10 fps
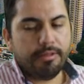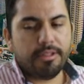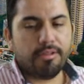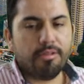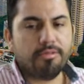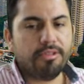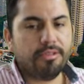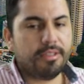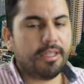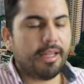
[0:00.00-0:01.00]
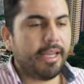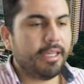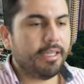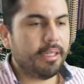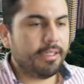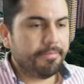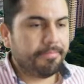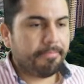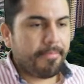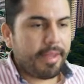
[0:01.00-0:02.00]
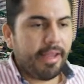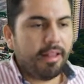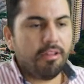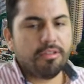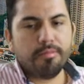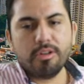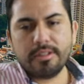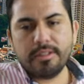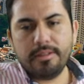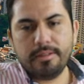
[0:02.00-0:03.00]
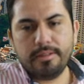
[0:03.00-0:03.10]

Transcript: solutions like Elon Musk